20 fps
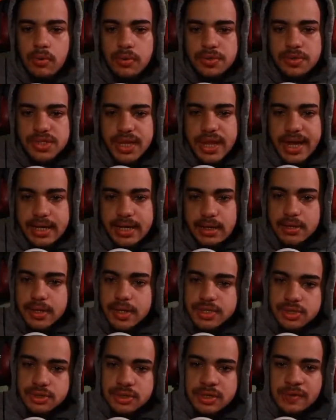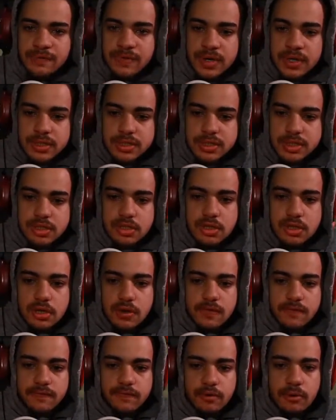This lackluster defense
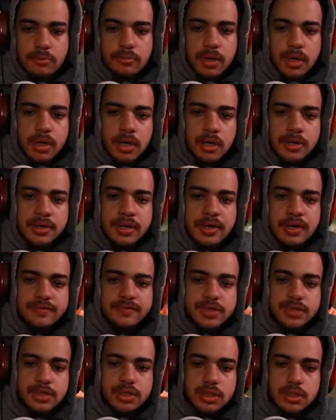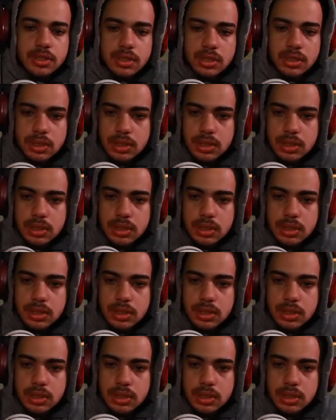from uh, Davis.